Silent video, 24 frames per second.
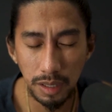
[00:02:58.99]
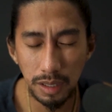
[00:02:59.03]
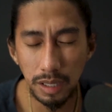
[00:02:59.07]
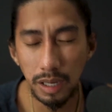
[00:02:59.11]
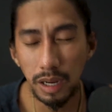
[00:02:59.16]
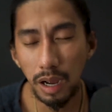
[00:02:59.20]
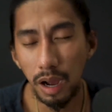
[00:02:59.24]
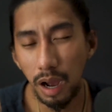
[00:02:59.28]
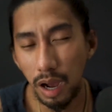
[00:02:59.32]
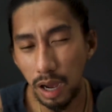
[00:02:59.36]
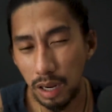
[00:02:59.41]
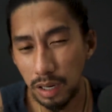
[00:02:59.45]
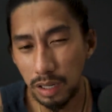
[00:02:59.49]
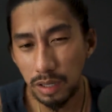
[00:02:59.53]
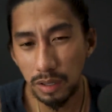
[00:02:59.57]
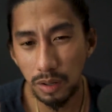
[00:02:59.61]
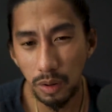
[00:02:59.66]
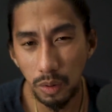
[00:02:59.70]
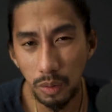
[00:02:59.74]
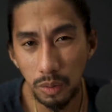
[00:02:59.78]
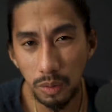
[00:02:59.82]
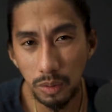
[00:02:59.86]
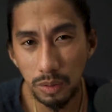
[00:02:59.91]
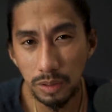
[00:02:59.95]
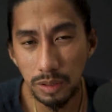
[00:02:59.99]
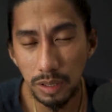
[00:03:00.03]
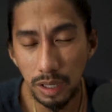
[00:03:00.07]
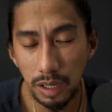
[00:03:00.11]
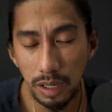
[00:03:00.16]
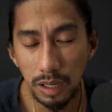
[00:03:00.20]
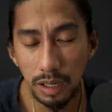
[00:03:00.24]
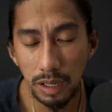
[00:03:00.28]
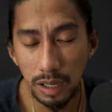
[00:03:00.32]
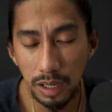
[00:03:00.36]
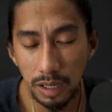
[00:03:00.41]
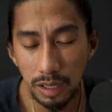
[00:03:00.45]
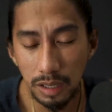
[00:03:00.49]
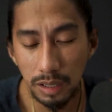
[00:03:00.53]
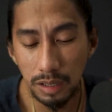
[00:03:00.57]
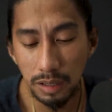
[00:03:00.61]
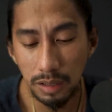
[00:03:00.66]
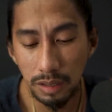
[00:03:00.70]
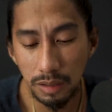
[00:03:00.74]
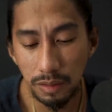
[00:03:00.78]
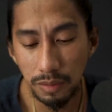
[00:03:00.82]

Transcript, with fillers: it's like hot and cold again.